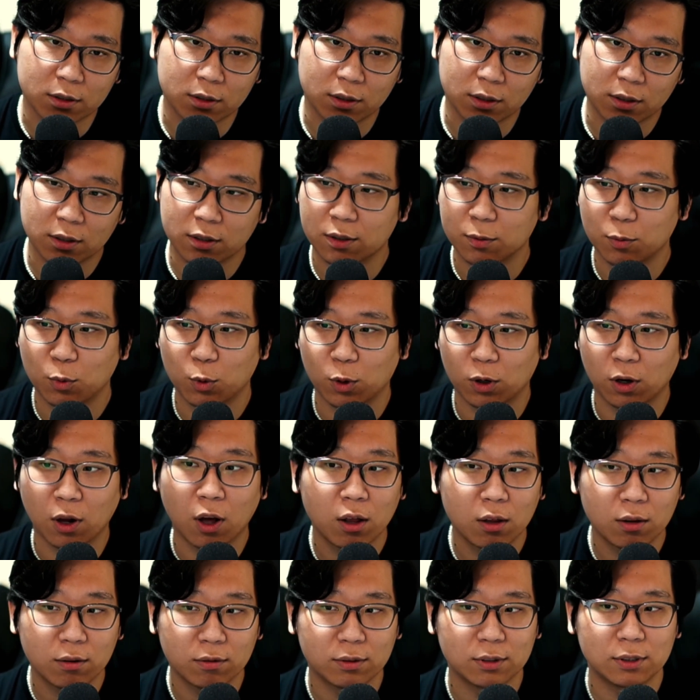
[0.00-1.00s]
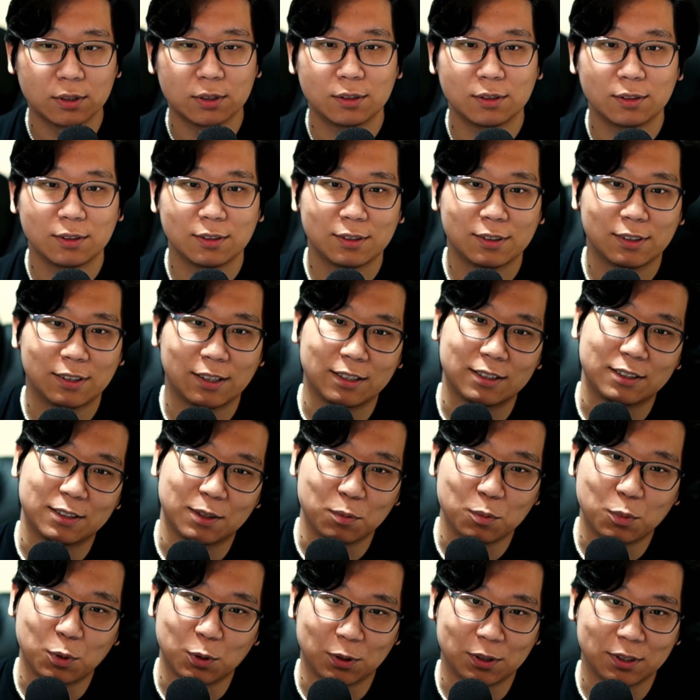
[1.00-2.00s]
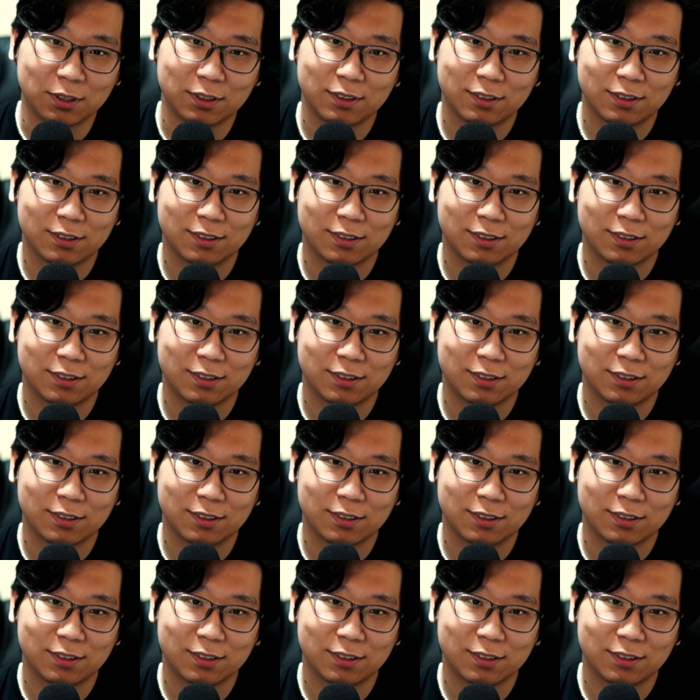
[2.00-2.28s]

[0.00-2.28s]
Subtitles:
going to support all of it at some point,